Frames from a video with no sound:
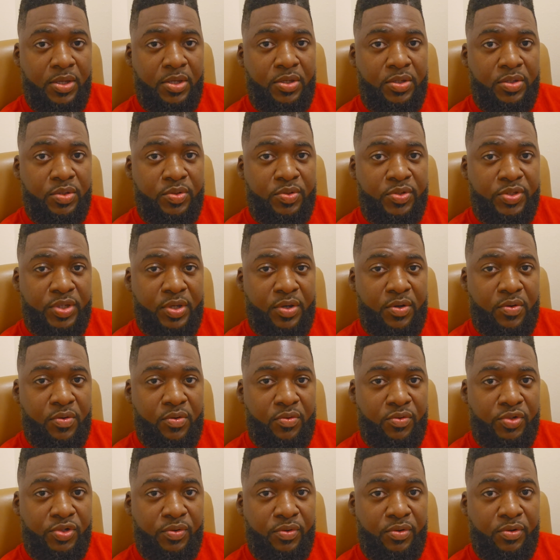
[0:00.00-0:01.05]
So
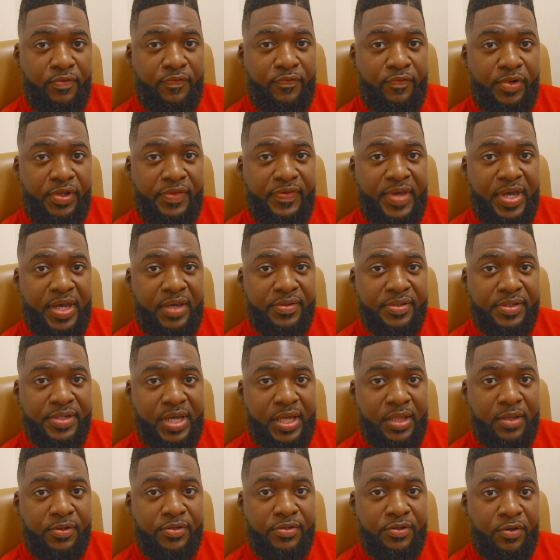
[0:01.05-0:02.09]

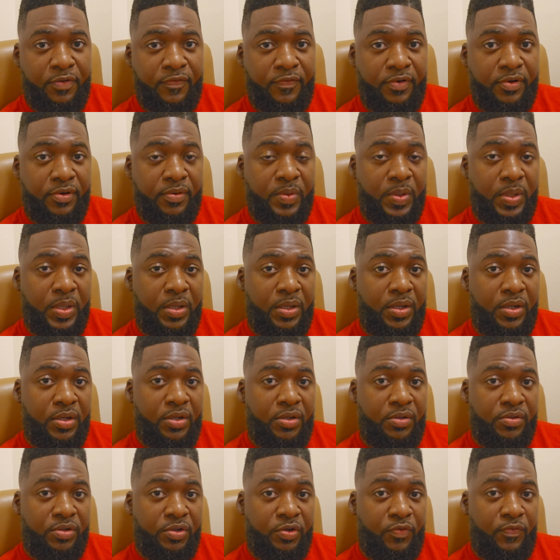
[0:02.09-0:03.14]
$240,000 over
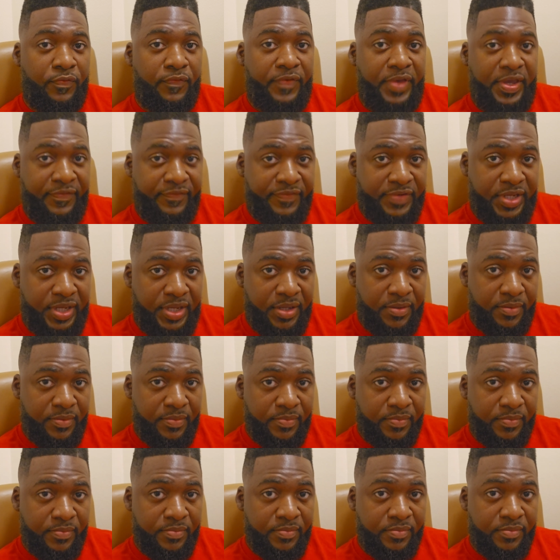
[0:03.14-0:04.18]
250,
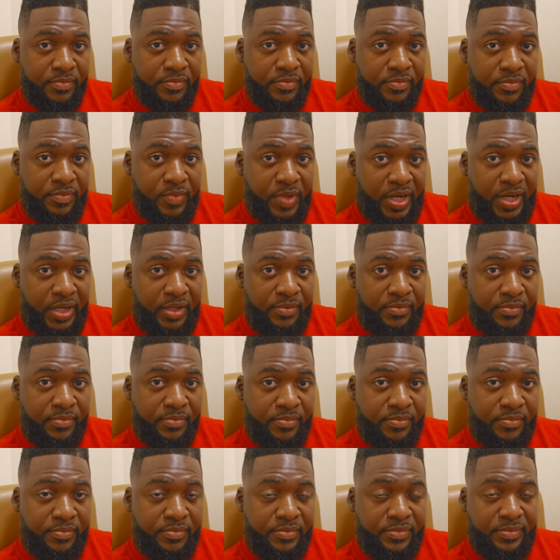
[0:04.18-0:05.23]
right,
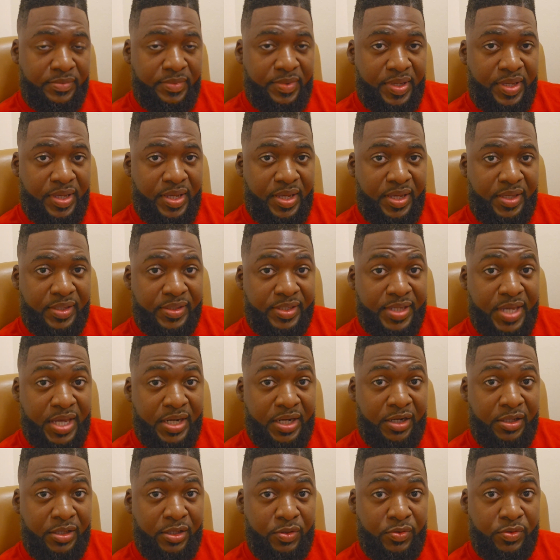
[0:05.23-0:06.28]
is kind of
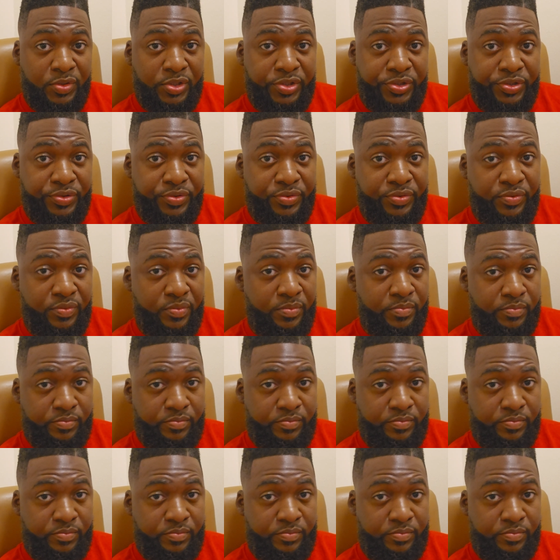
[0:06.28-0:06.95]
close to,